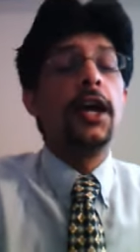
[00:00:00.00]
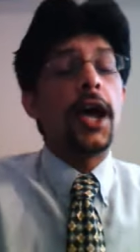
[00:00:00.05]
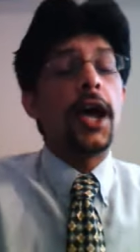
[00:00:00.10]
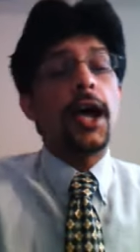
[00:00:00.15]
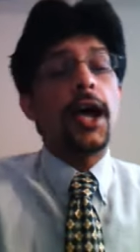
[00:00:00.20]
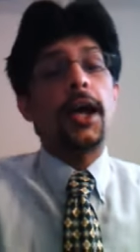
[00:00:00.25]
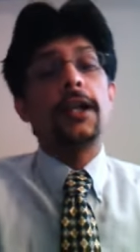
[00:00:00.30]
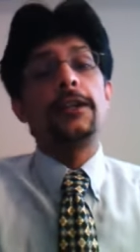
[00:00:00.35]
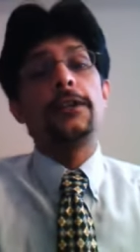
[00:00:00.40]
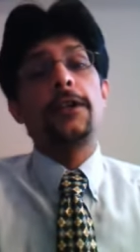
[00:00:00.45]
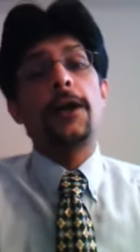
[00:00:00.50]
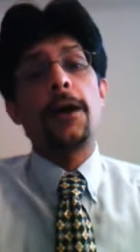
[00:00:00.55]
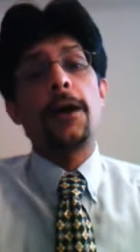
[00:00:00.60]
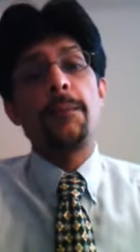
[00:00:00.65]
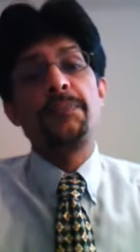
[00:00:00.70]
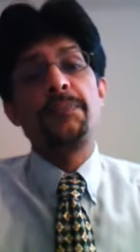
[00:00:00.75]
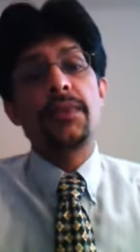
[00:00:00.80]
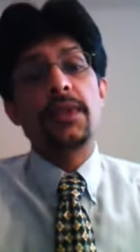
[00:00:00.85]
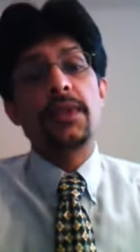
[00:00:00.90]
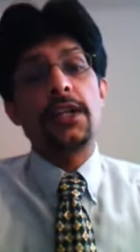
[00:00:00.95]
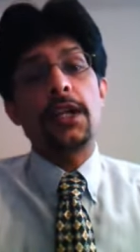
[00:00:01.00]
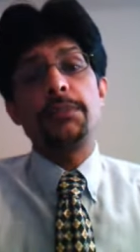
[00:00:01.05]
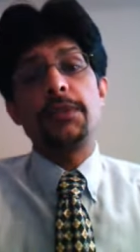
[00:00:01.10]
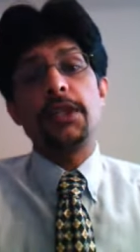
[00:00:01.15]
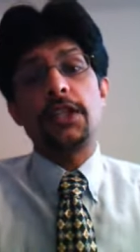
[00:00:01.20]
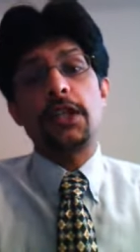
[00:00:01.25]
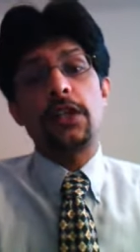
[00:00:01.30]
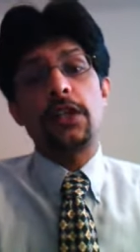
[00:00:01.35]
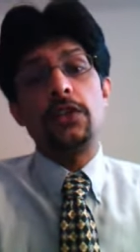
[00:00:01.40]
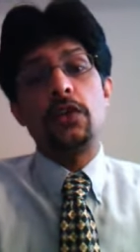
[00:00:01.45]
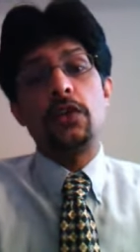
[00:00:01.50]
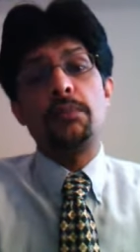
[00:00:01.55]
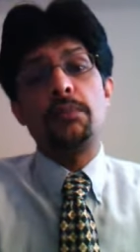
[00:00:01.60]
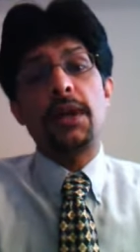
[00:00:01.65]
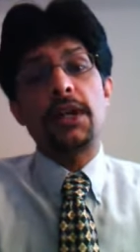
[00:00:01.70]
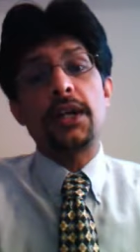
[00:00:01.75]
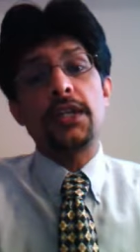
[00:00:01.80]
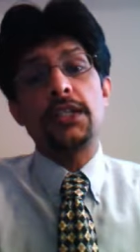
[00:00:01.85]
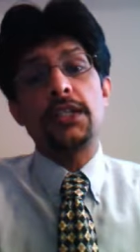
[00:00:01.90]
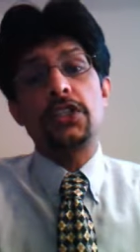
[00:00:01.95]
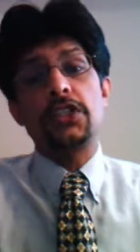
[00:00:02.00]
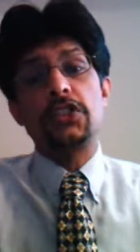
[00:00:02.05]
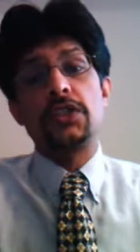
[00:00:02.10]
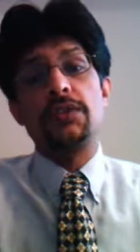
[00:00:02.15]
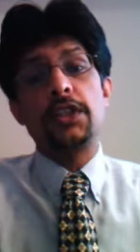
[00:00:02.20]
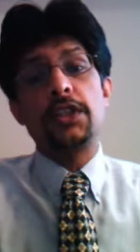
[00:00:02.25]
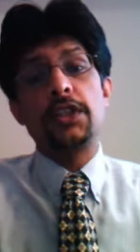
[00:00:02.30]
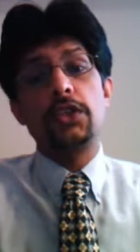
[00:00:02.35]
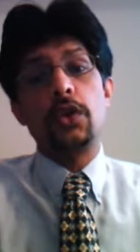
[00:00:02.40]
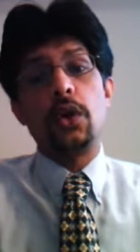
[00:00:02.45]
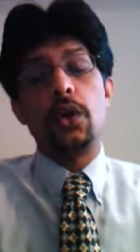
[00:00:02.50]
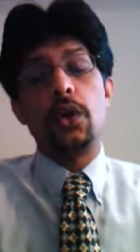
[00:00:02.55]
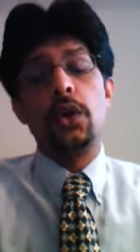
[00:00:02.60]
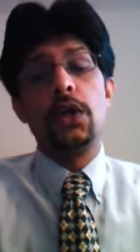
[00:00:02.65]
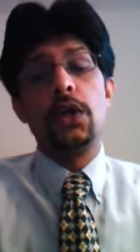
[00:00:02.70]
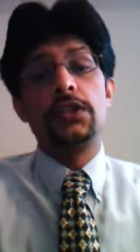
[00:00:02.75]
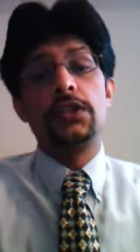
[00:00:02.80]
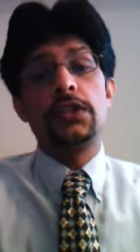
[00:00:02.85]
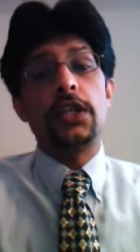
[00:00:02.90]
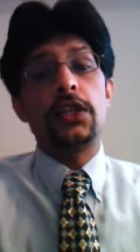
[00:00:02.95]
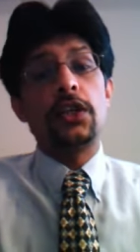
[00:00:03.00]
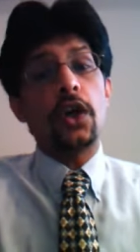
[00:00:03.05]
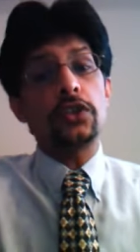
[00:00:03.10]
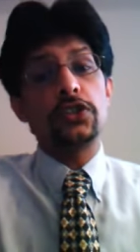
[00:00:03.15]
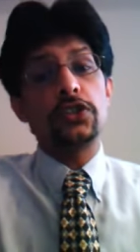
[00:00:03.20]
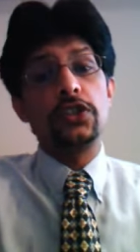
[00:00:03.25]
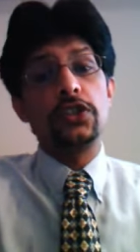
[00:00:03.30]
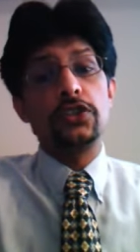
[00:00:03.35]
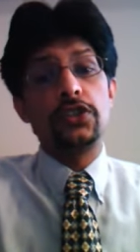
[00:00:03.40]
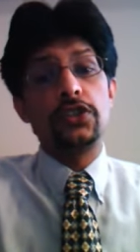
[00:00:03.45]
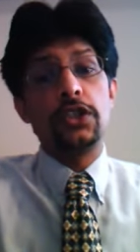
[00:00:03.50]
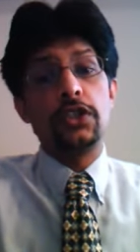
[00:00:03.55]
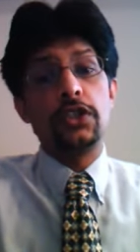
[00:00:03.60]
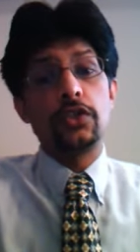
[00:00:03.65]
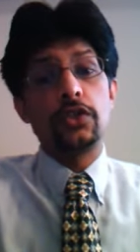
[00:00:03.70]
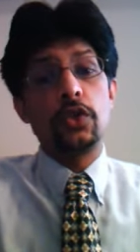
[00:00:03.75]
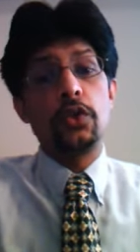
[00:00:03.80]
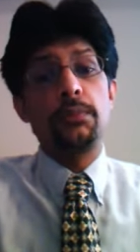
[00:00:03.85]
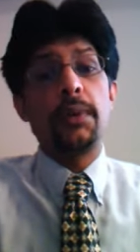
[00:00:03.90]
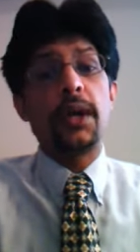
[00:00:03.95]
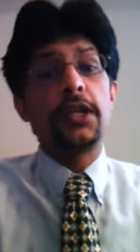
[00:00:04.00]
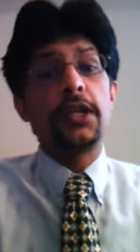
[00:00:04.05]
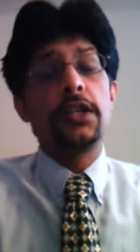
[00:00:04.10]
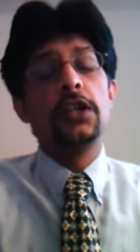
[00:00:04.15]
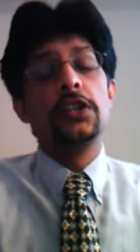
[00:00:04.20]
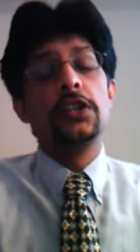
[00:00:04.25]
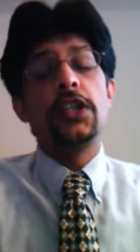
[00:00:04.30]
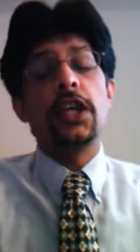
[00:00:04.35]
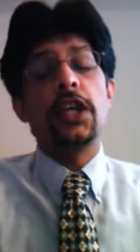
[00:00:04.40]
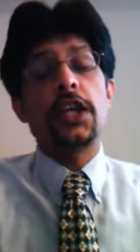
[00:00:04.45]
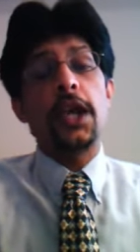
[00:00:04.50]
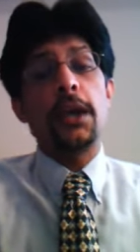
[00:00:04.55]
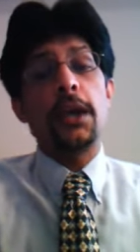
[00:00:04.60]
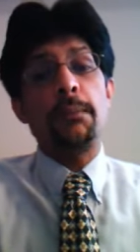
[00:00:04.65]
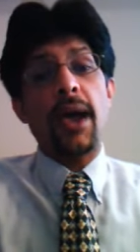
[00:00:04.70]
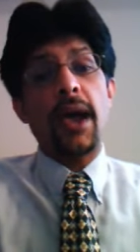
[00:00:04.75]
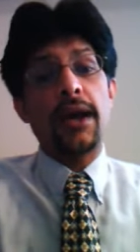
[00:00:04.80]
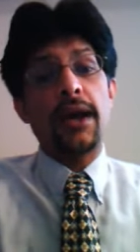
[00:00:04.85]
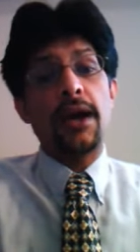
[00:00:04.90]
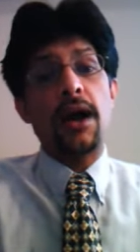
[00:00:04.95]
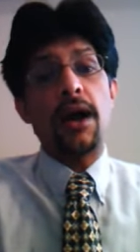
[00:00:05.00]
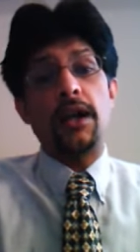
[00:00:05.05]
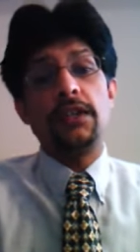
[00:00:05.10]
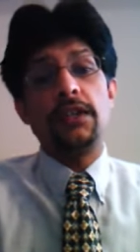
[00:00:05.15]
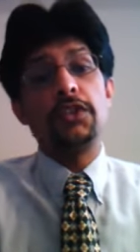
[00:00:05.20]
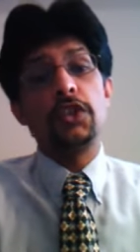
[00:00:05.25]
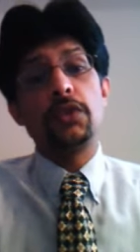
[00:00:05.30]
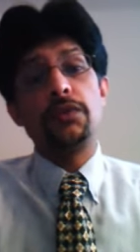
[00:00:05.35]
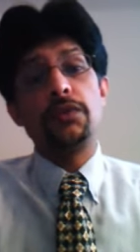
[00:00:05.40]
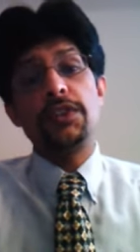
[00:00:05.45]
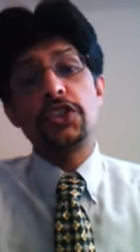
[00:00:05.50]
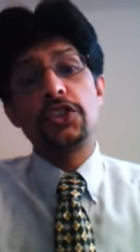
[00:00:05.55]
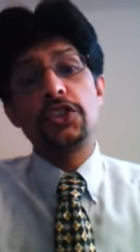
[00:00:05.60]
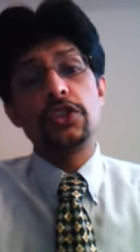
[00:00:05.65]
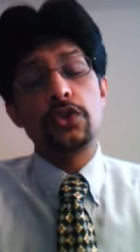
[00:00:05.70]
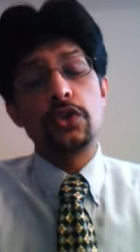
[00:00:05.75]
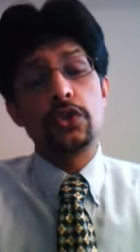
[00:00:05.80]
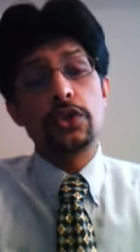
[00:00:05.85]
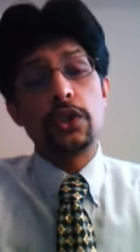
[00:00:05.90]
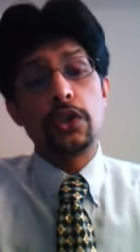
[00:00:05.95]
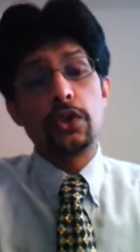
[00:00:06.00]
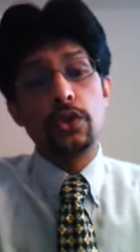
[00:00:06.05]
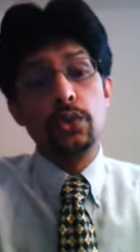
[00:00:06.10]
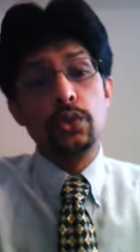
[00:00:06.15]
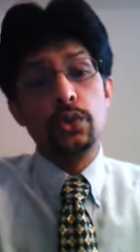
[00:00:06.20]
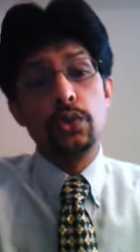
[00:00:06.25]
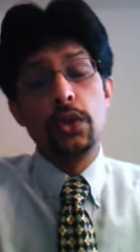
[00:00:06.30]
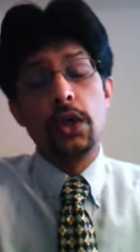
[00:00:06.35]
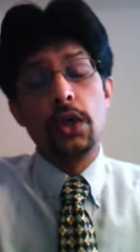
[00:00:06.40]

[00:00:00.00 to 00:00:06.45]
And um, let me tell you, Bangladesh, even though they lost this series too, but they came back hard. Even though West Indies took the two